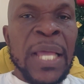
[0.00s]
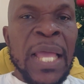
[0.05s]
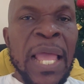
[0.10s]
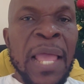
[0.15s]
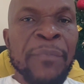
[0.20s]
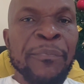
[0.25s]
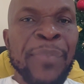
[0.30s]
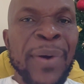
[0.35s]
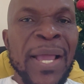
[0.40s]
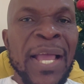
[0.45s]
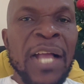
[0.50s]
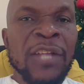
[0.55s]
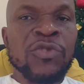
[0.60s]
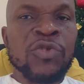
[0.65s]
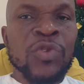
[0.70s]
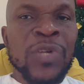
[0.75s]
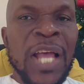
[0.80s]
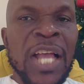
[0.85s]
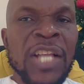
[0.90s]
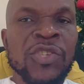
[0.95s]
Empire
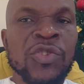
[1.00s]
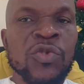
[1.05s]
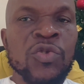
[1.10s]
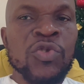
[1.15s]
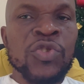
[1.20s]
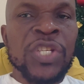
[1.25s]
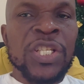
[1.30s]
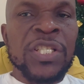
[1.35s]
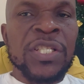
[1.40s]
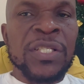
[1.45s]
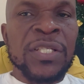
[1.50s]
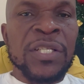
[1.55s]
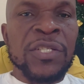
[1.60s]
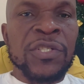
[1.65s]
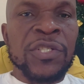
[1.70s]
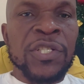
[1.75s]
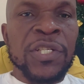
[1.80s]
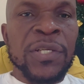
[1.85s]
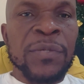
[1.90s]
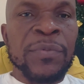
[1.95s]
to national
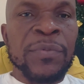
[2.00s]
citizenship.